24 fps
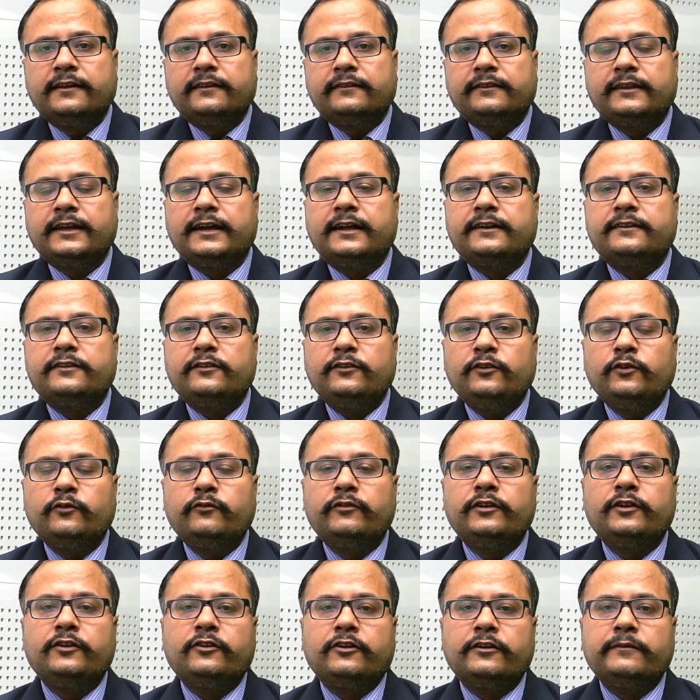that you
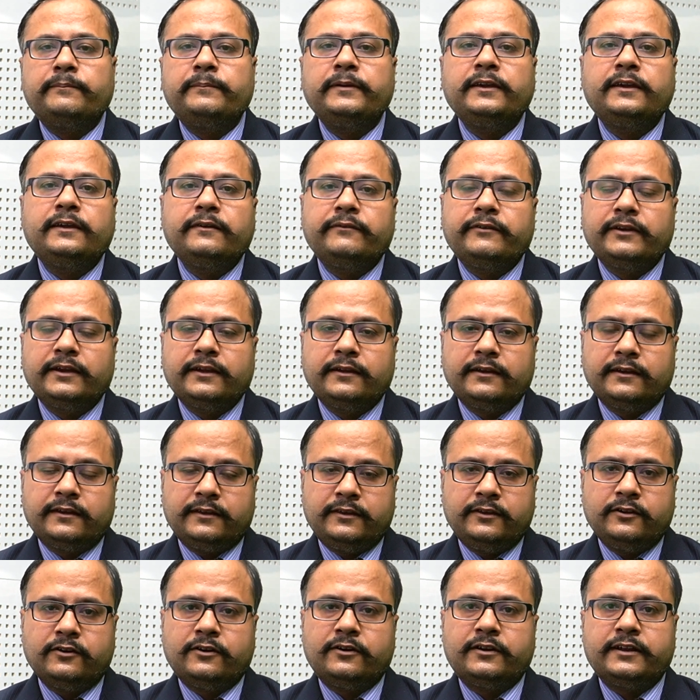will not be giving
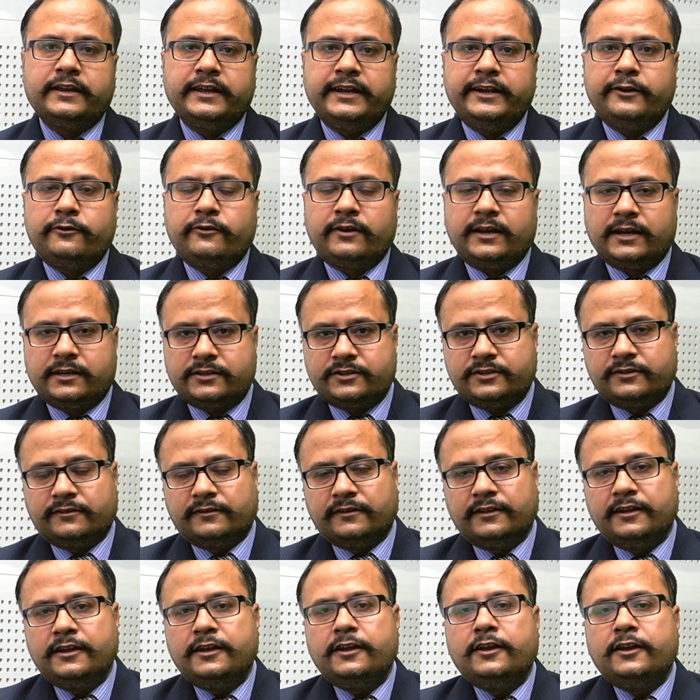your introduction.